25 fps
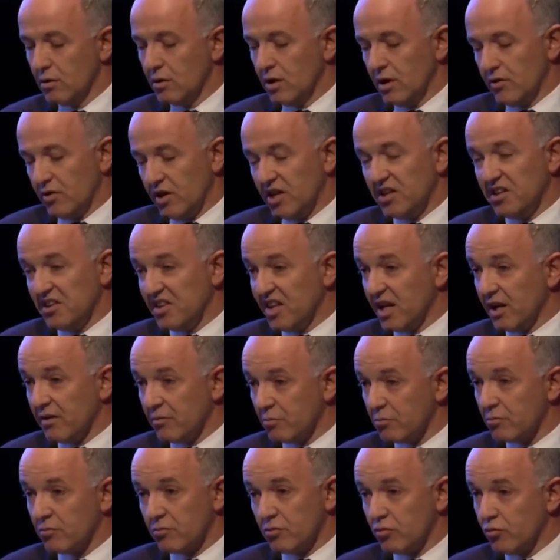At the end of the day,
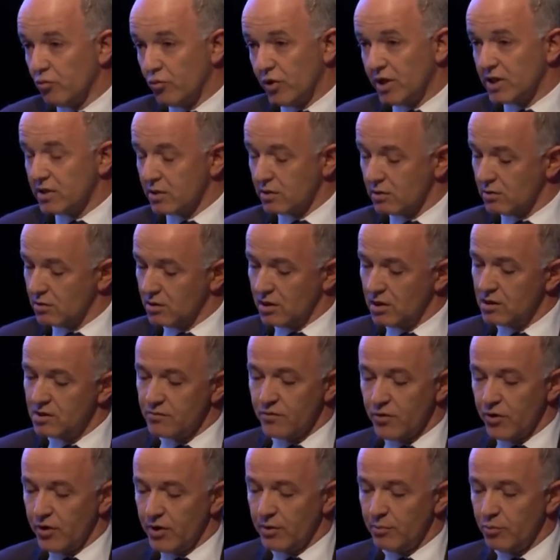risk is
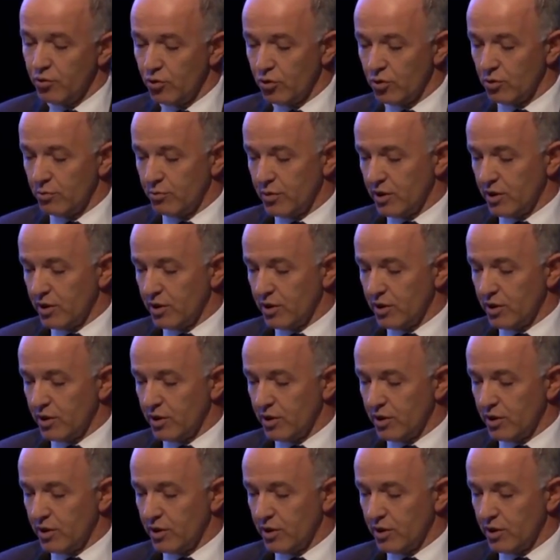very important,